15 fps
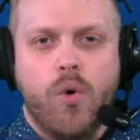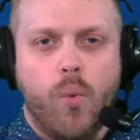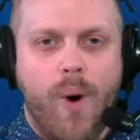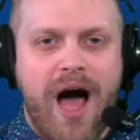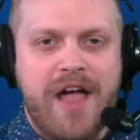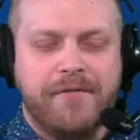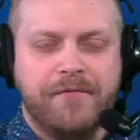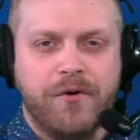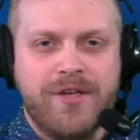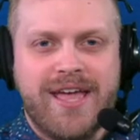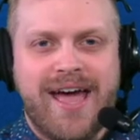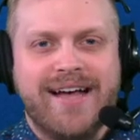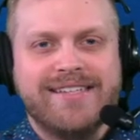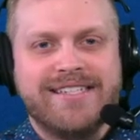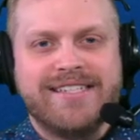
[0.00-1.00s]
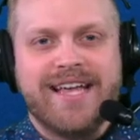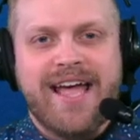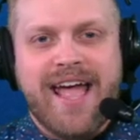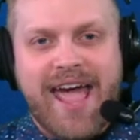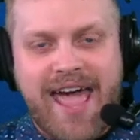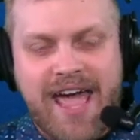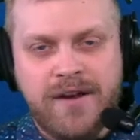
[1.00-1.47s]
Why for yes
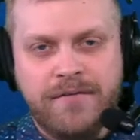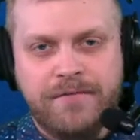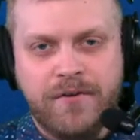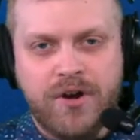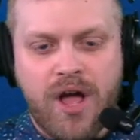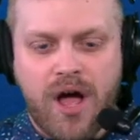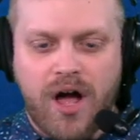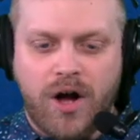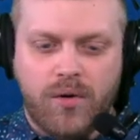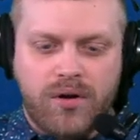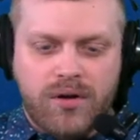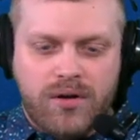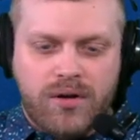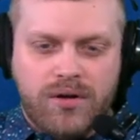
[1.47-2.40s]
and for no?